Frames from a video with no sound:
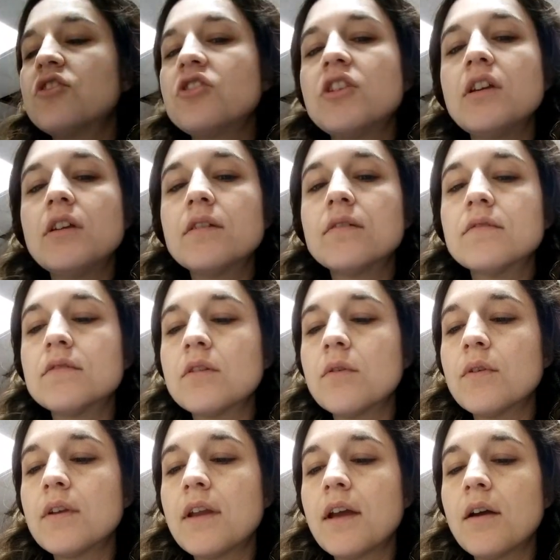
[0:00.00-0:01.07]
cheat and sew
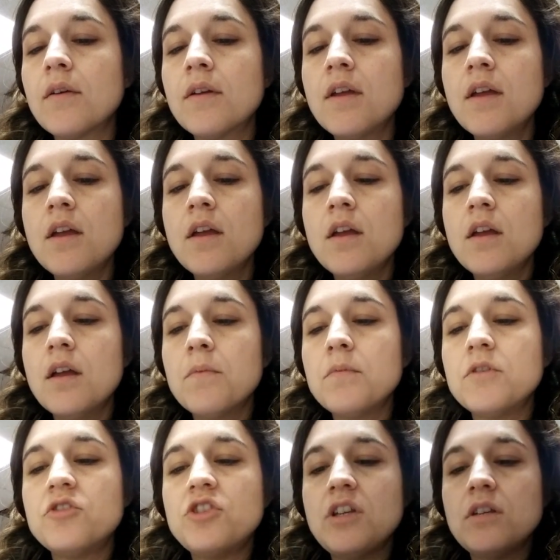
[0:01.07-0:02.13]
it now? I'm
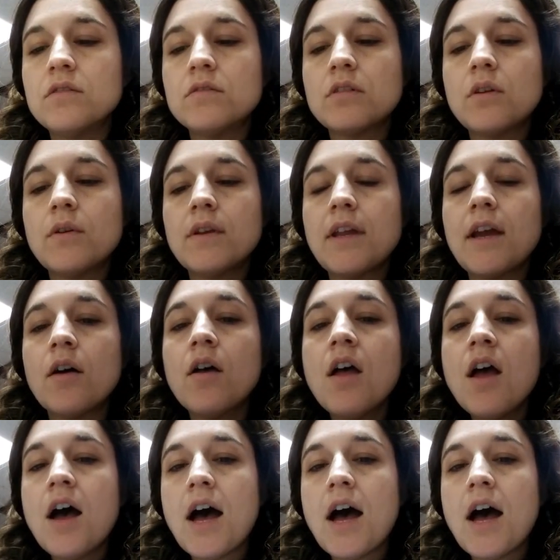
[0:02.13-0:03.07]
going to cheat and sew it now.